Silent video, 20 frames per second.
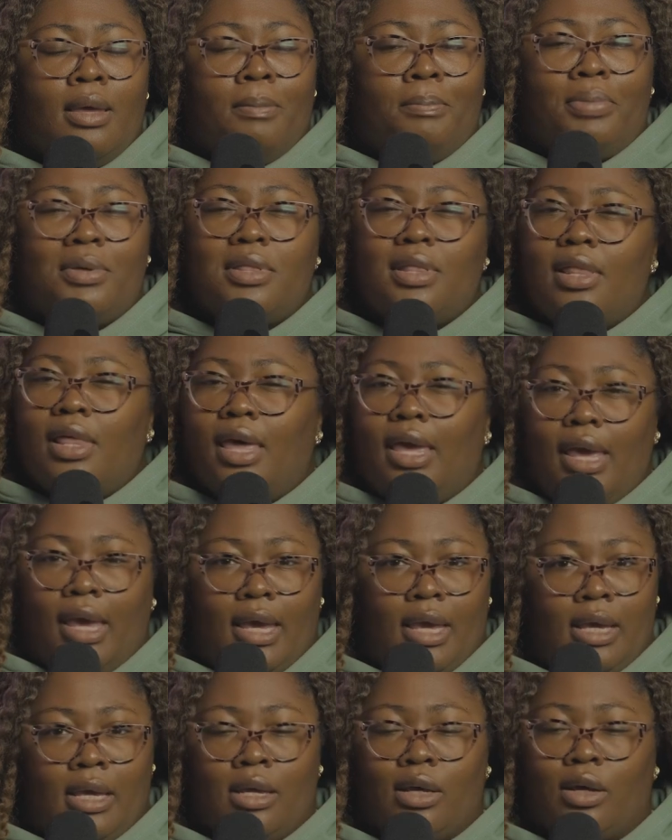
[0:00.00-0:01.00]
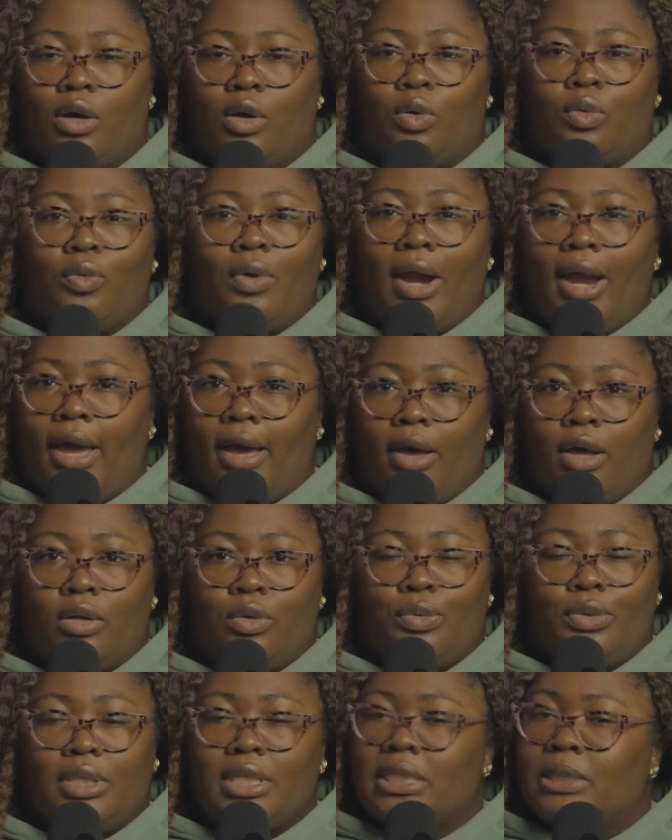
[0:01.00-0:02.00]
play around
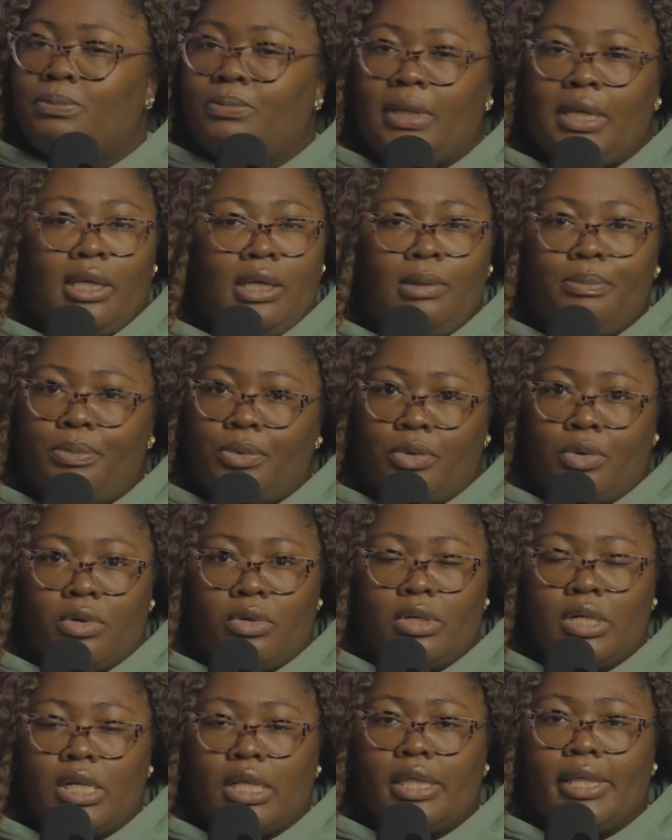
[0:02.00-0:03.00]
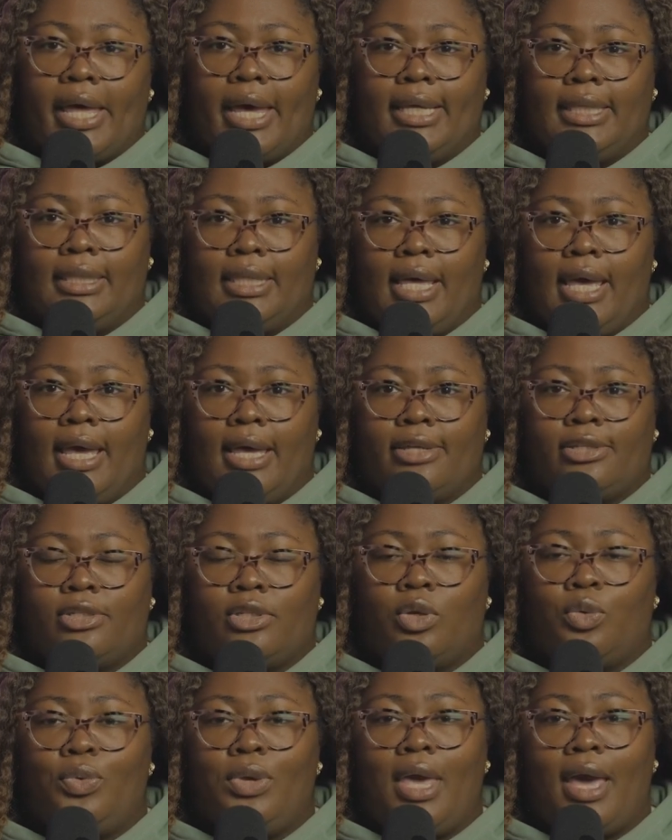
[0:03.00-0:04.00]
with his people like that.
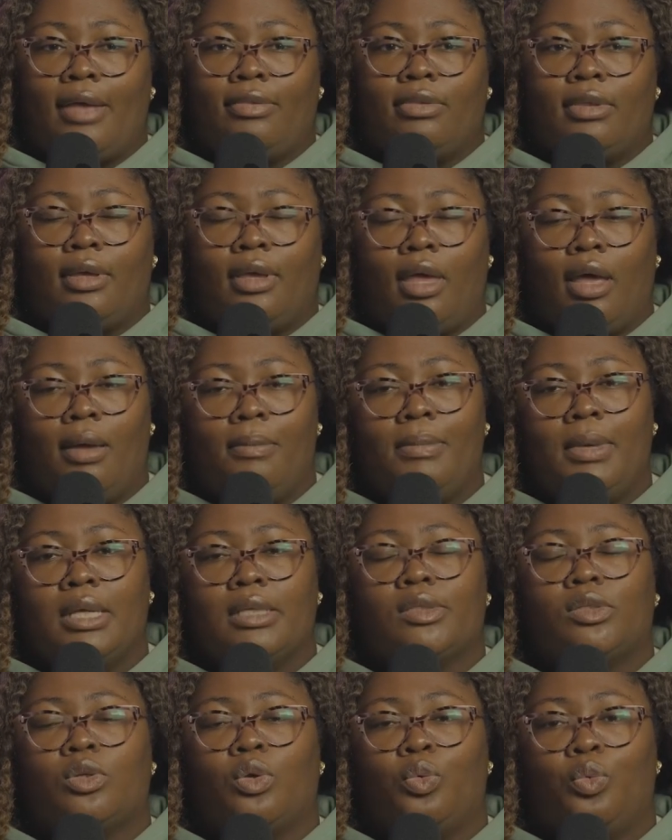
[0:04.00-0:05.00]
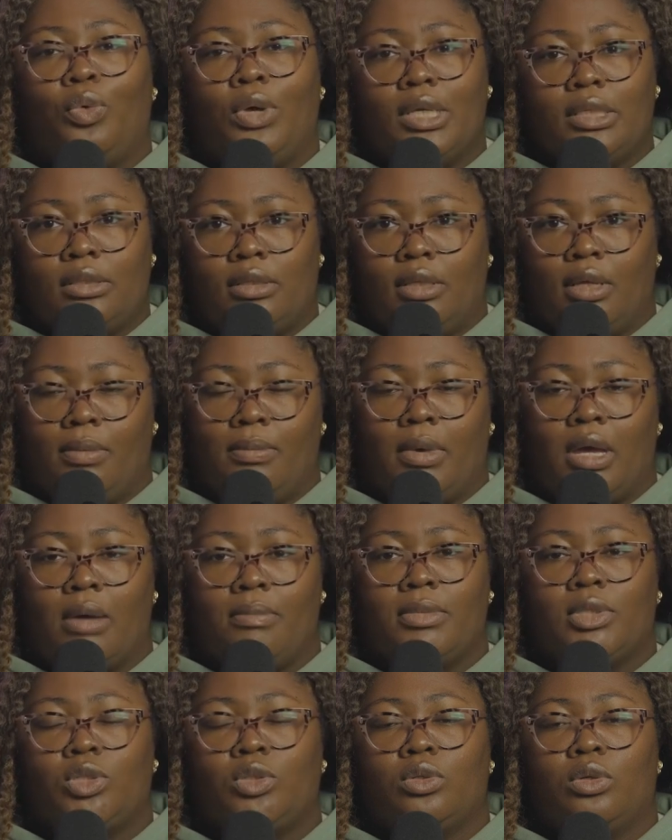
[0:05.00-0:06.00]
So we have to come into wisdom,
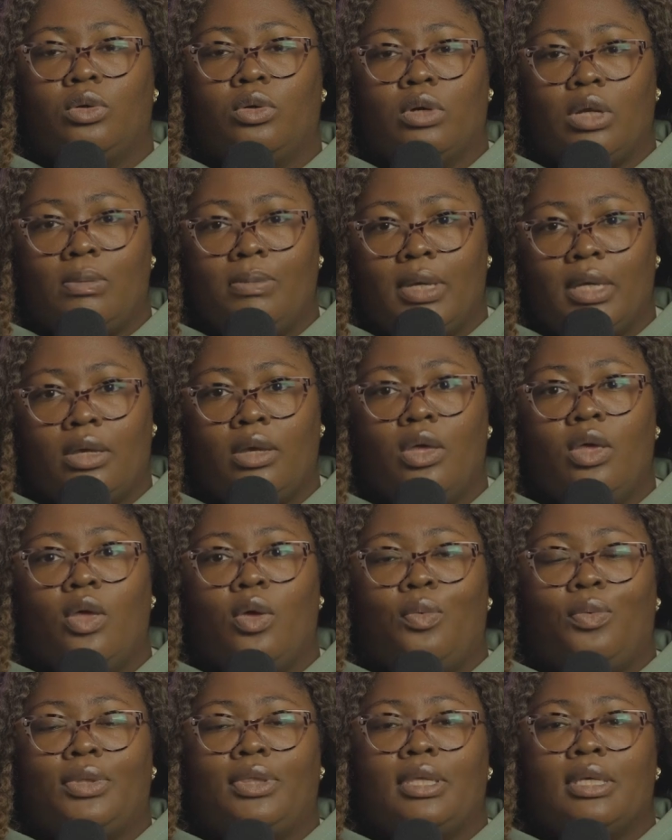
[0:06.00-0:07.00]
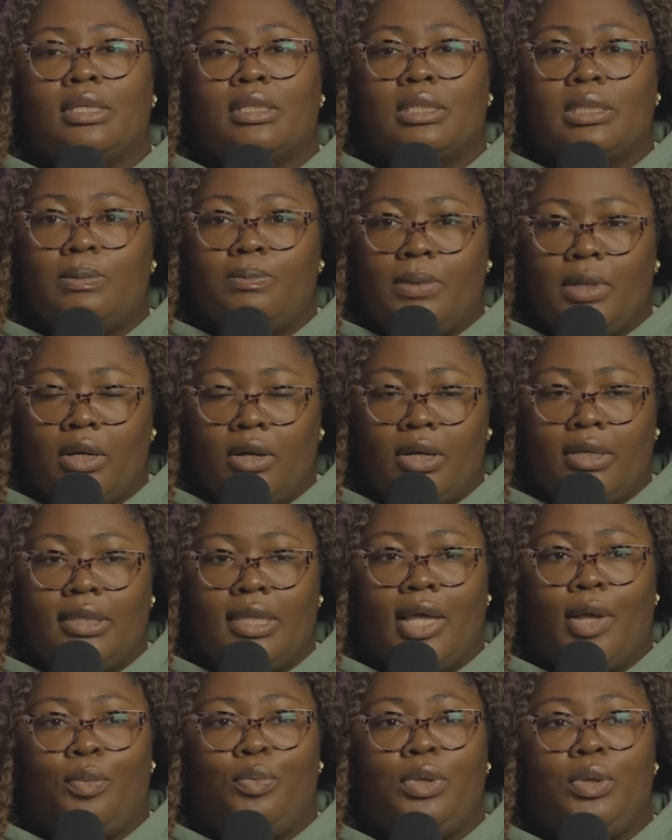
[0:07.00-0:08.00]
come into agreement with his spirit
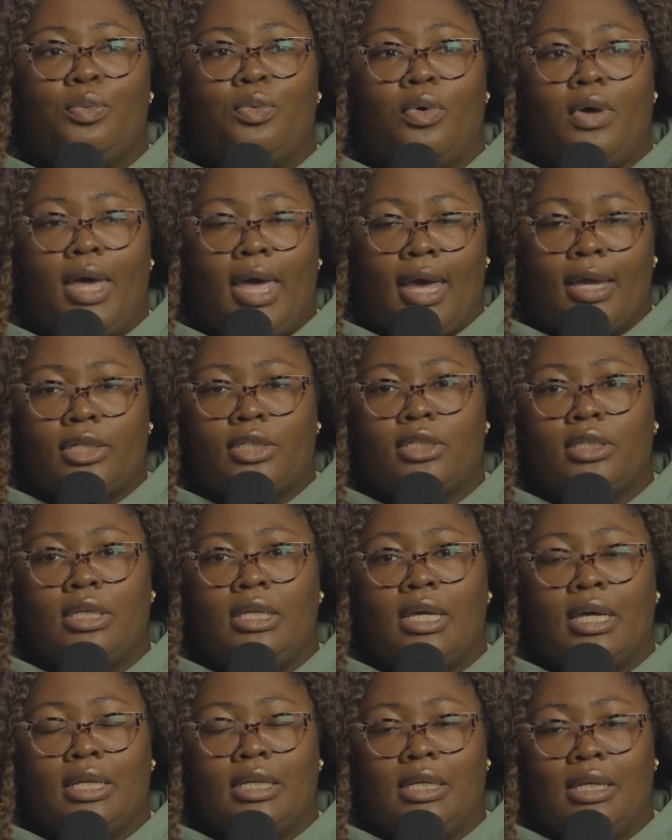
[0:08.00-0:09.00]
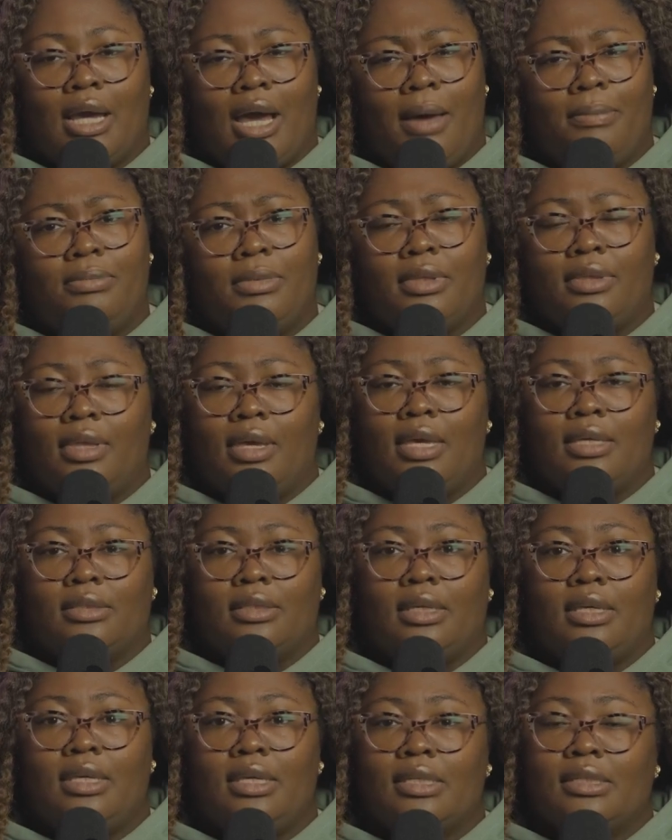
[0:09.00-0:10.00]
that we will actually adopt the things
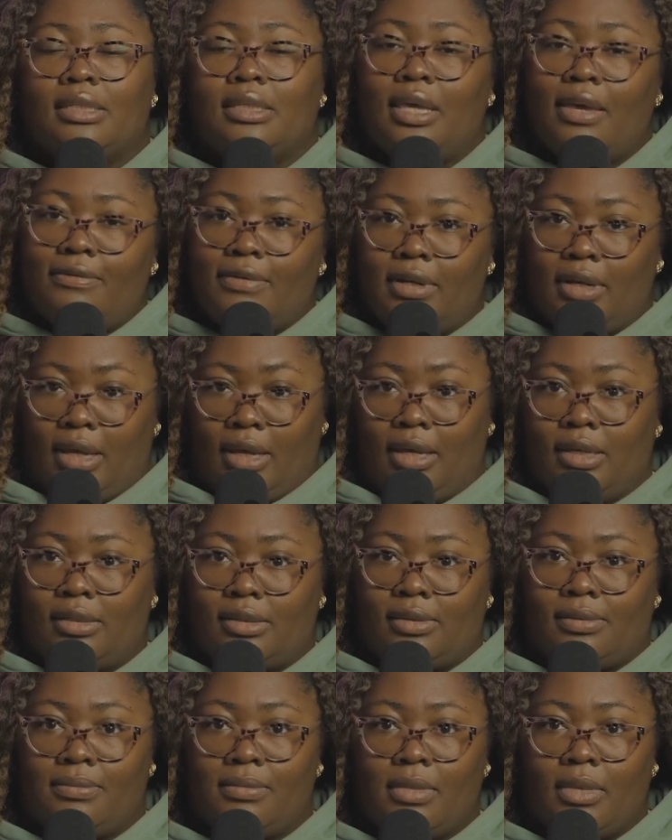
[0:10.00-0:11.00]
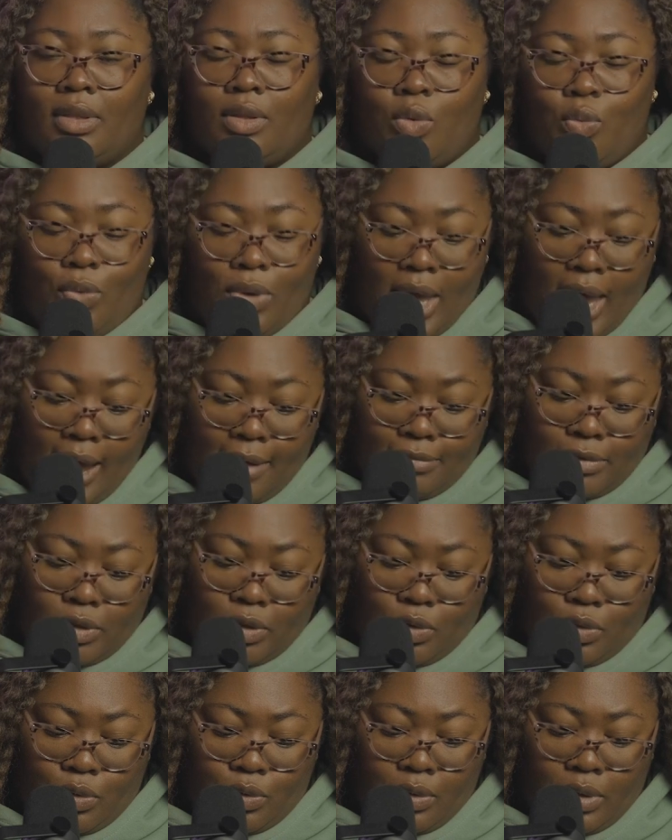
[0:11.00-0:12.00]
that he has given us. We have
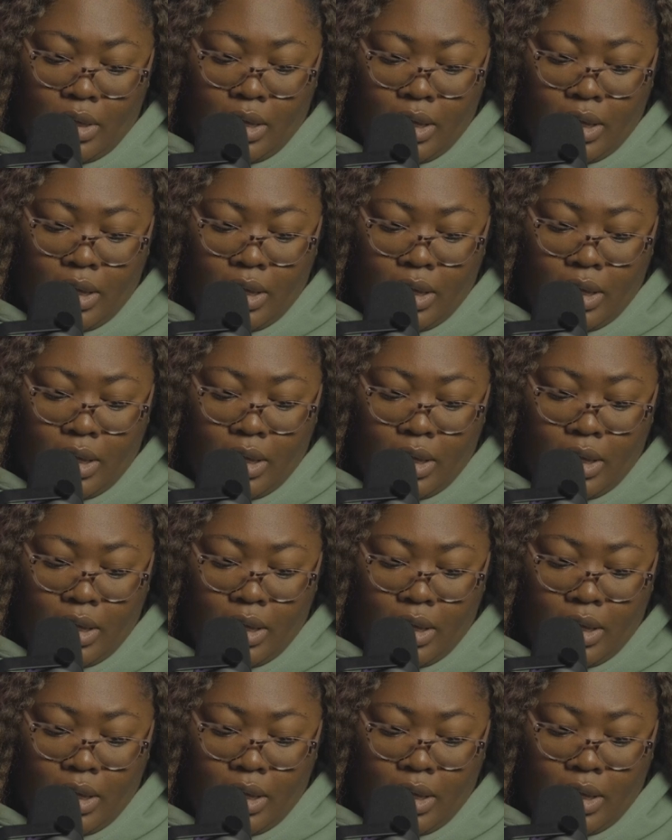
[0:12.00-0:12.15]
to.